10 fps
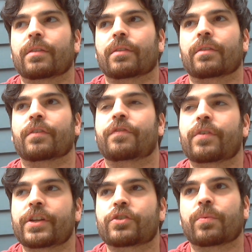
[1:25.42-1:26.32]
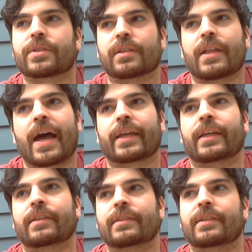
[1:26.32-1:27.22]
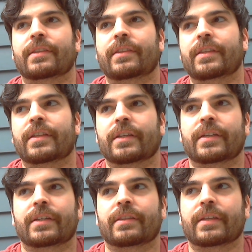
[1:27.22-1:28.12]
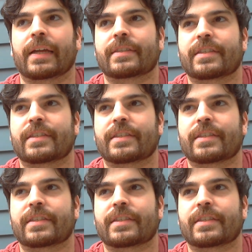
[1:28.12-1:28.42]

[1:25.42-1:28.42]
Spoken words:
The footage was lacking that